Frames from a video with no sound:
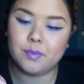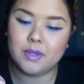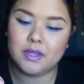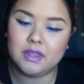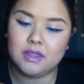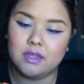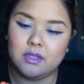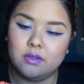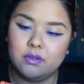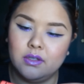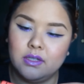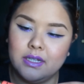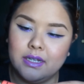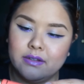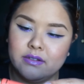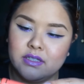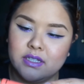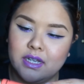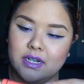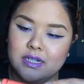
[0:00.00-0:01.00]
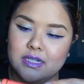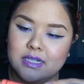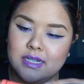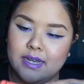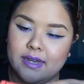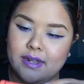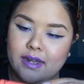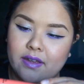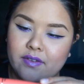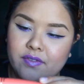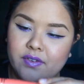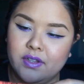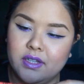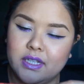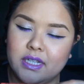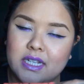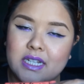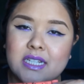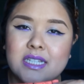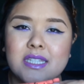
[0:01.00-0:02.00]
but the only downside is that I feel
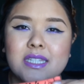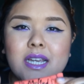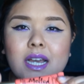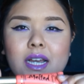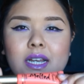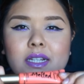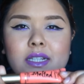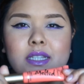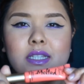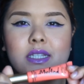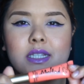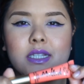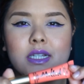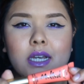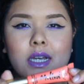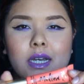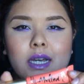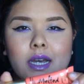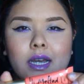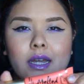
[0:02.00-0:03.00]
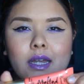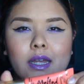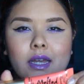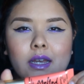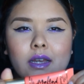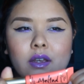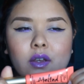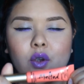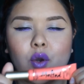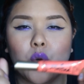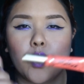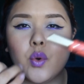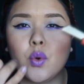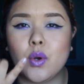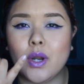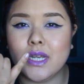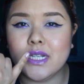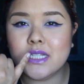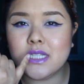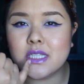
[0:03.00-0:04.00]
like it does
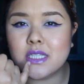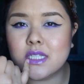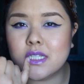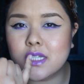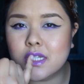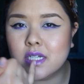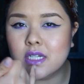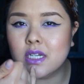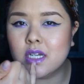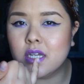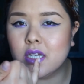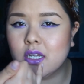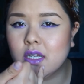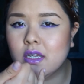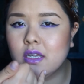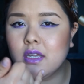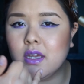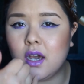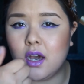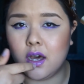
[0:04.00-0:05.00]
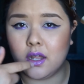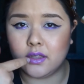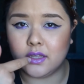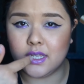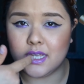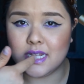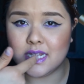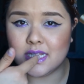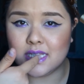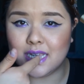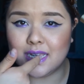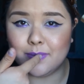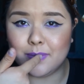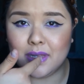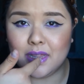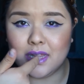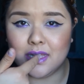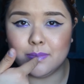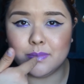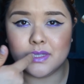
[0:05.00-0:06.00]
crust on the inside of
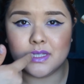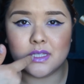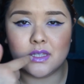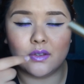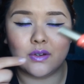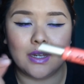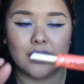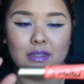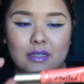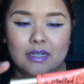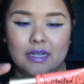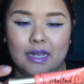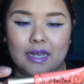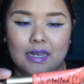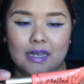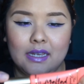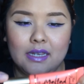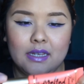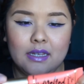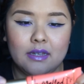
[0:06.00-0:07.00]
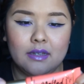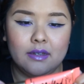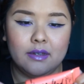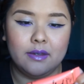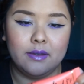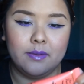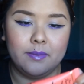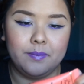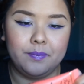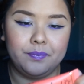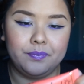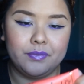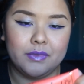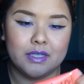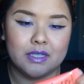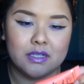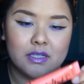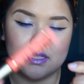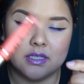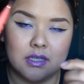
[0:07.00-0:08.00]
my lips throughout the day.
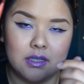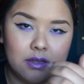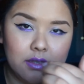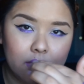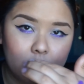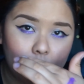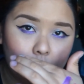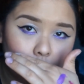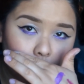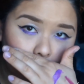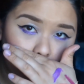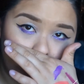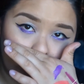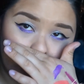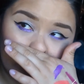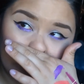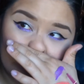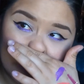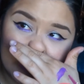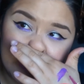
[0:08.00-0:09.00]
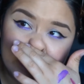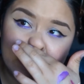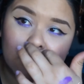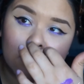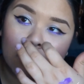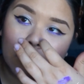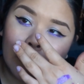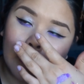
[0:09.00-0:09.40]
This is in the coral color,